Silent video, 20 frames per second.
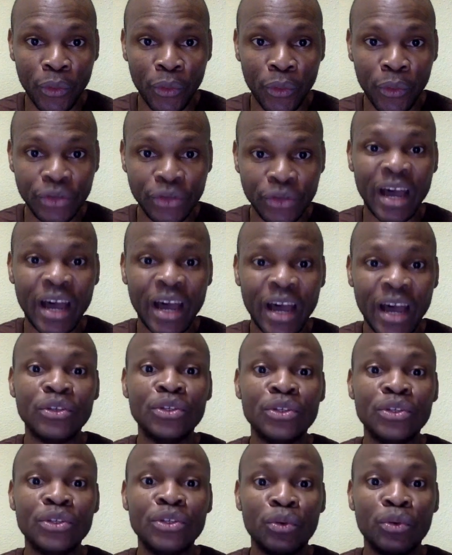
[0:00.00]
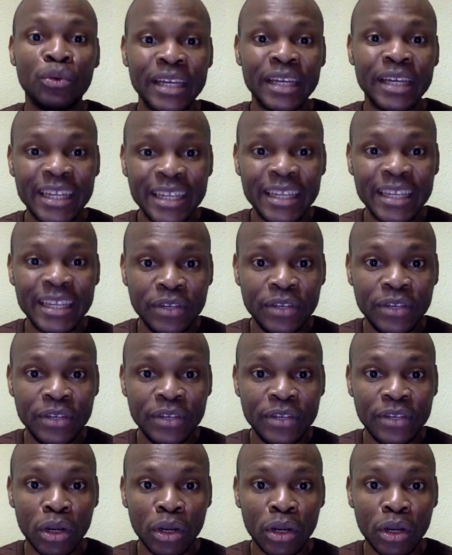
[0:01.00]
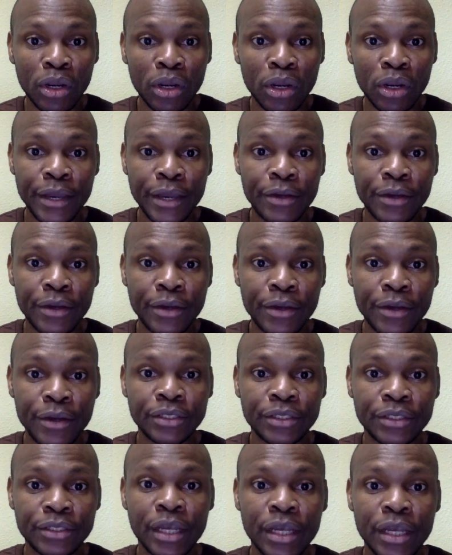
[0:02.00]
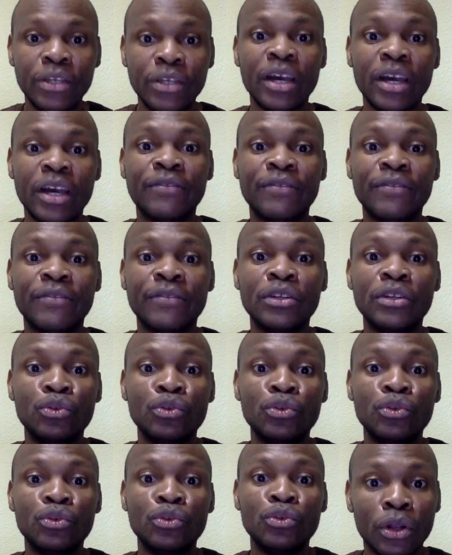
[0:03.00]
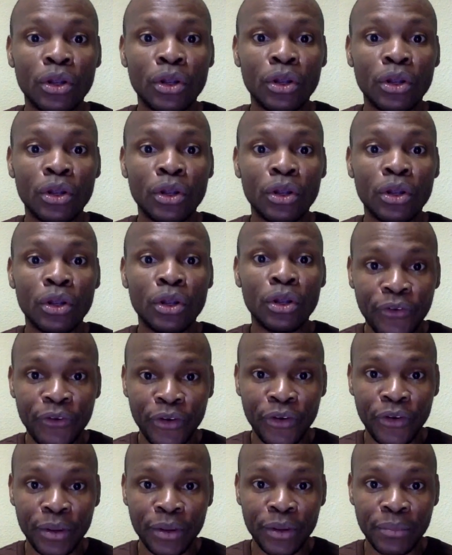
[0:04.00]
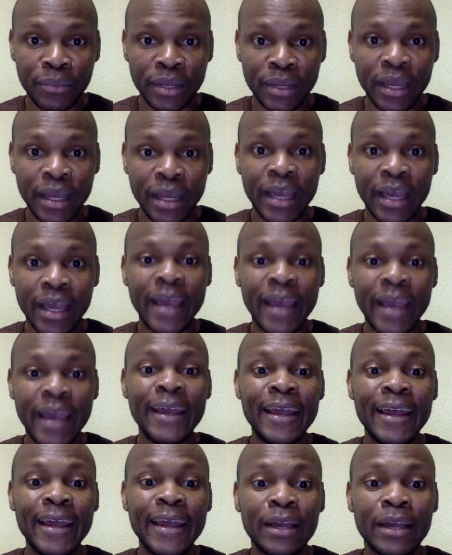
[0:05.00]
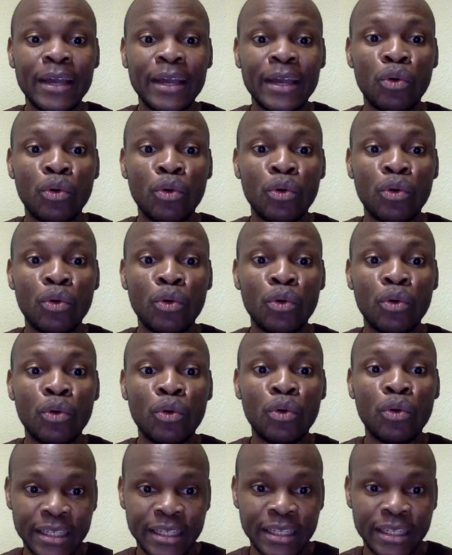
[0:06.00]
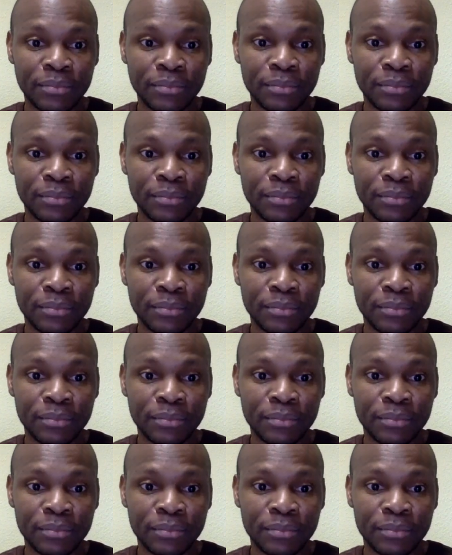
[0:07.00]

You have to use individual lawyers, you have to use a law firm and the court system,